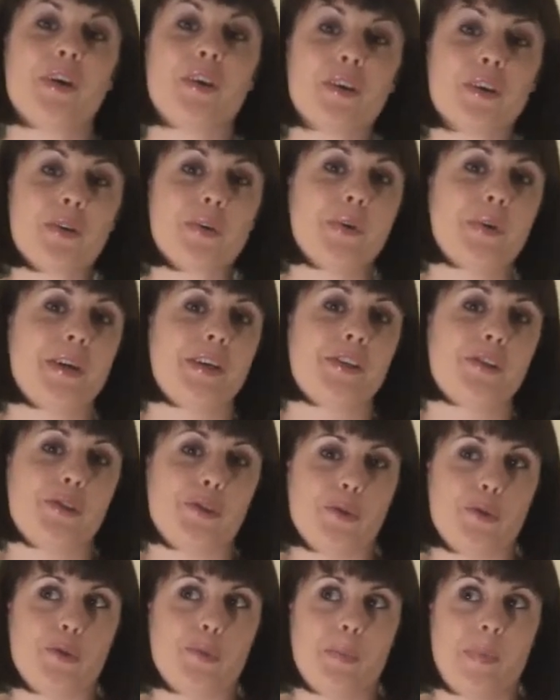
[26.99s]
we are going
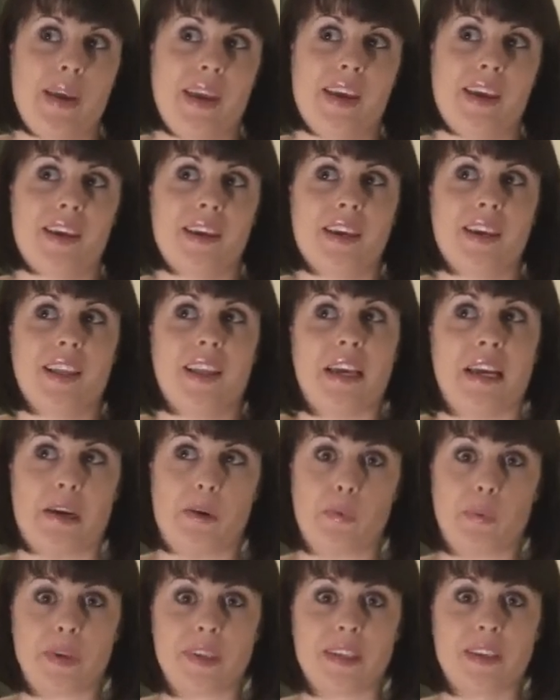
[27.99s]
to make like
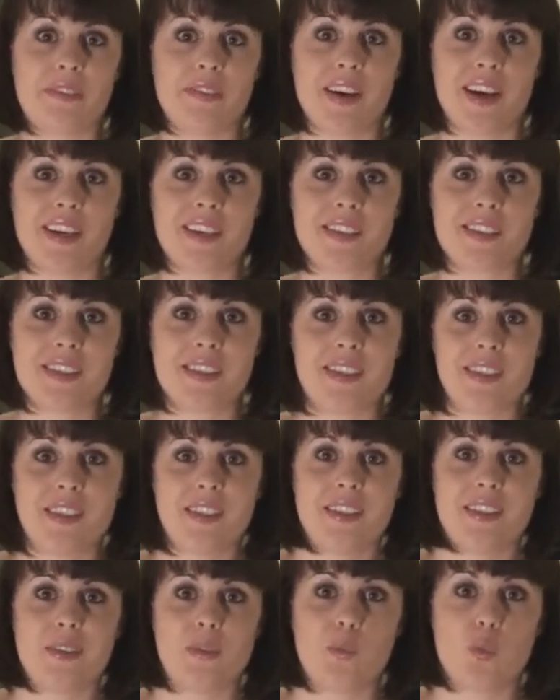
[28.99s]
a really fast
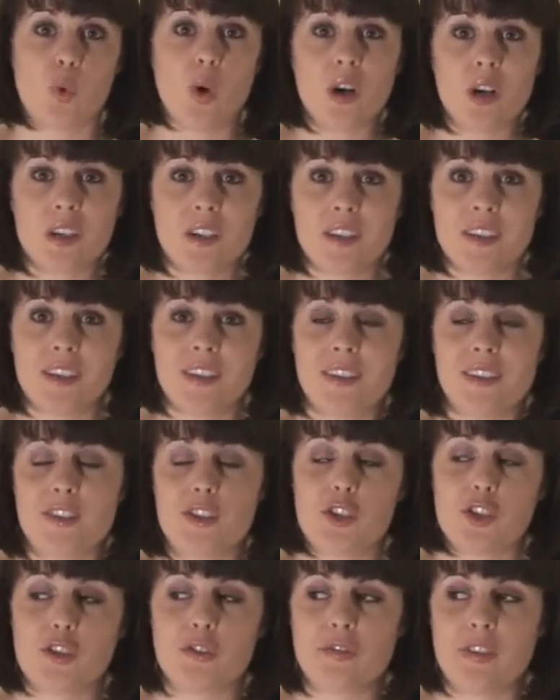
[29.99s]
wok
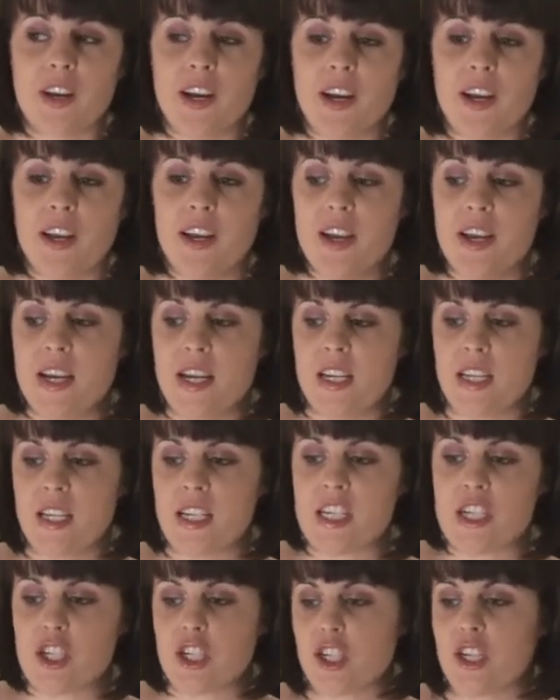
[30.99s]
stir-fry
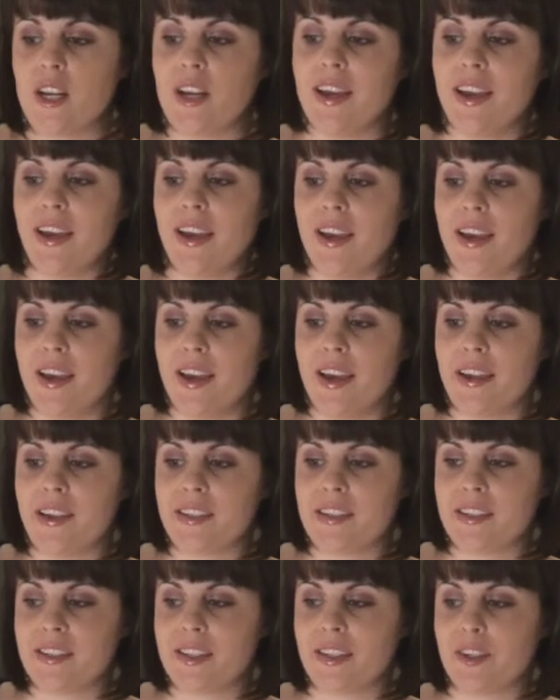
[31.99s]
dish,
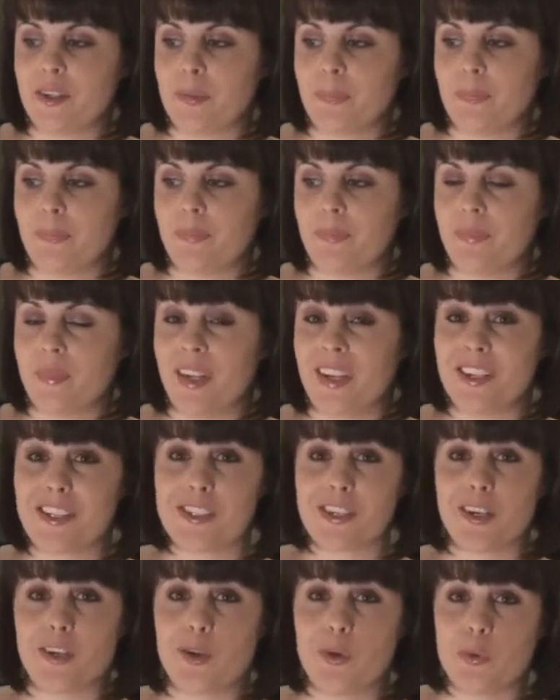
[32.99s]
and I
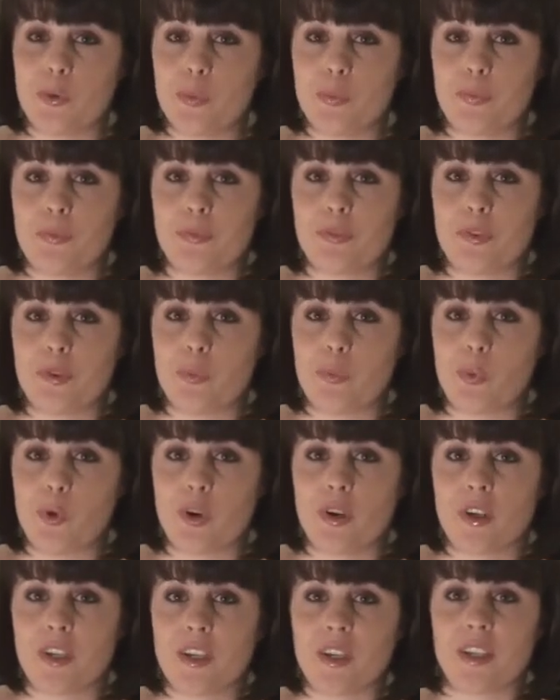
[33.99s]
just got home from
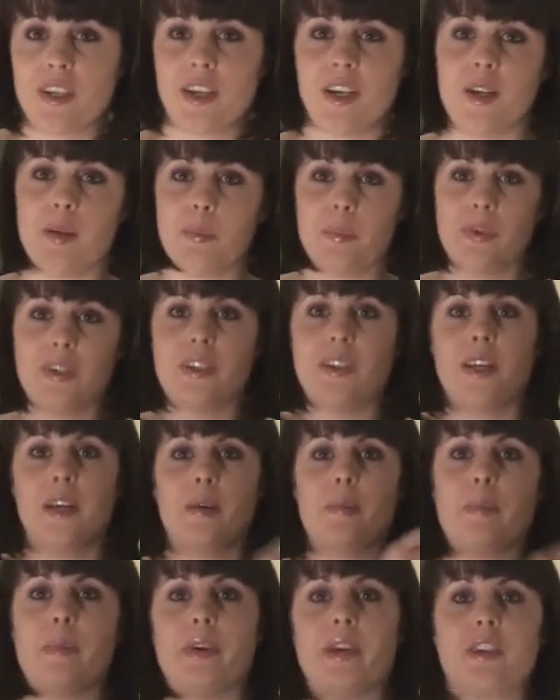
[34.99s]
work and kind of put
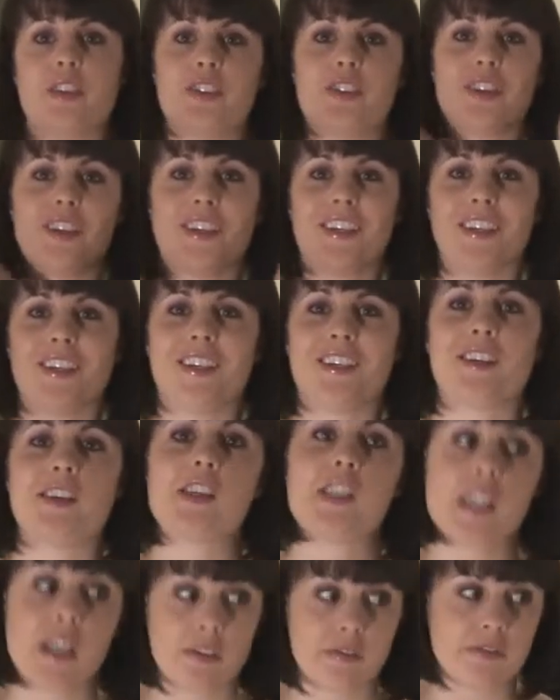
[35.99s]
like big chunky
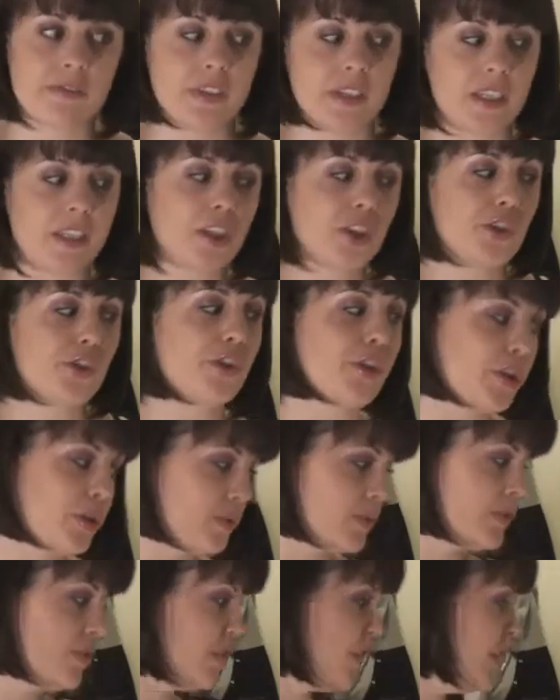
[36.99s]
comfy
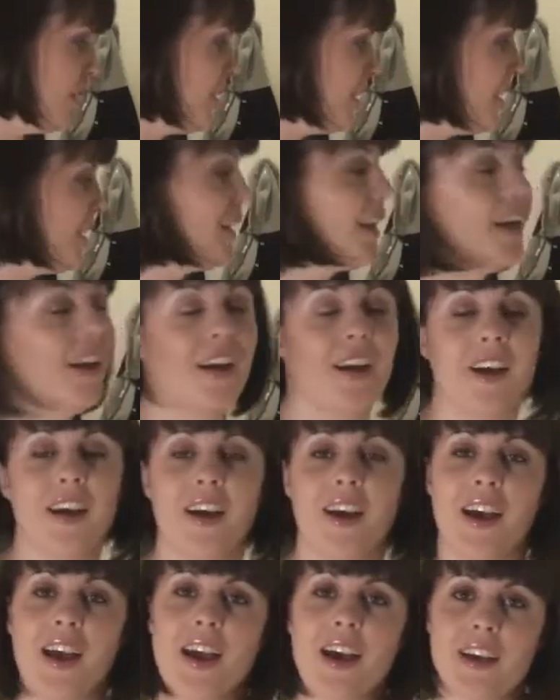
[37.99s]
clothes on,
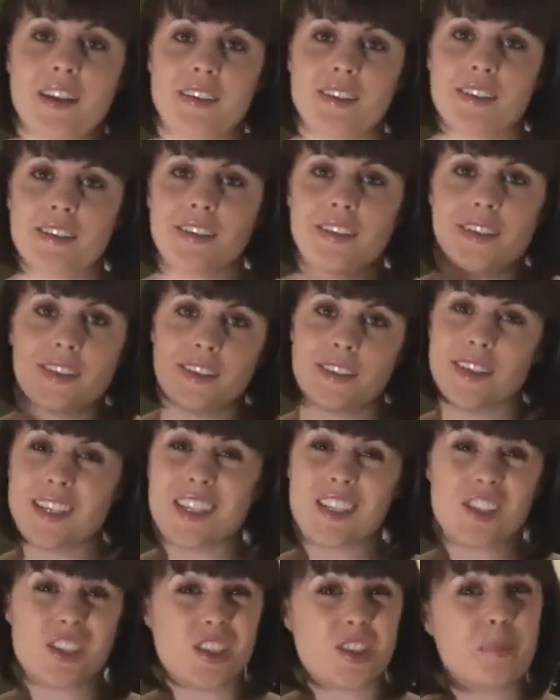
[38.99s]
and
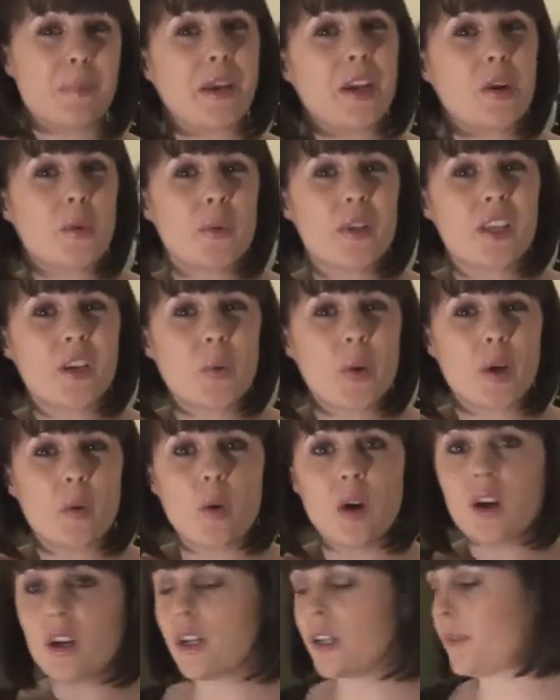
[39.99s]
let's just make a really quick
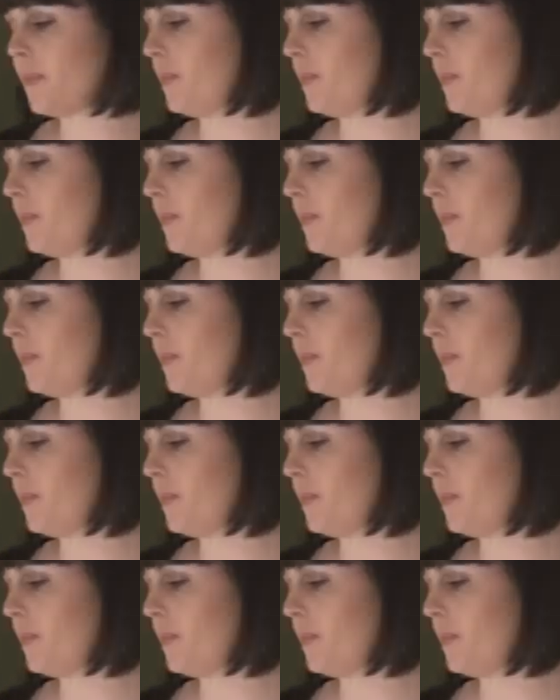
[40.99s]
wok.